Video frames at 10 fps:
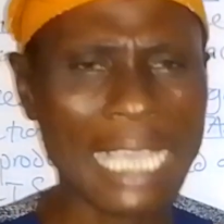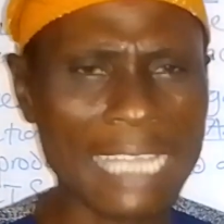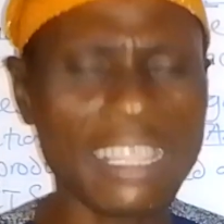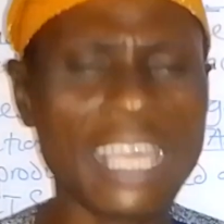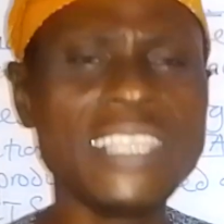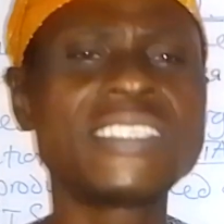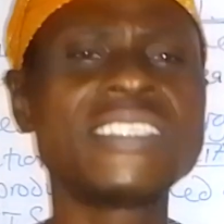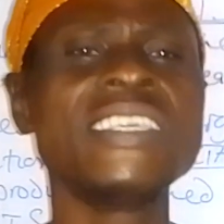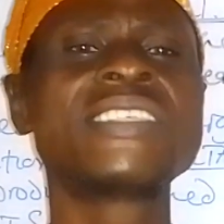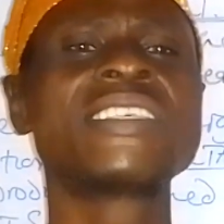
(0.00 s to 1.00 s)

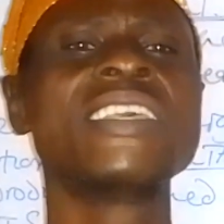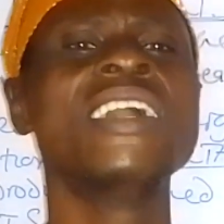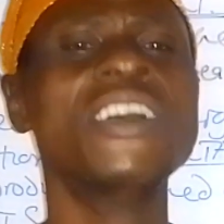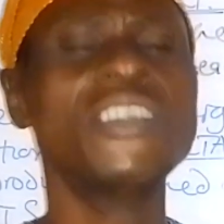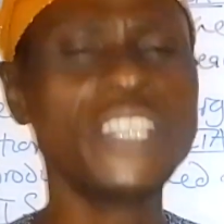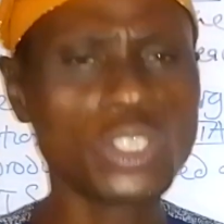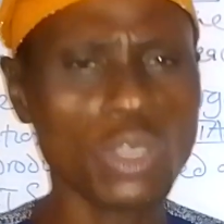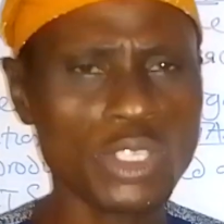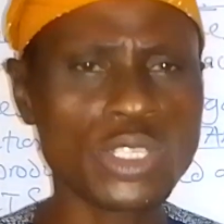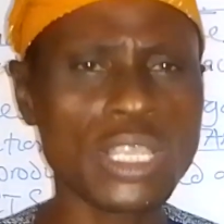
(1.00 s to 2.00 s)
catalytics, redox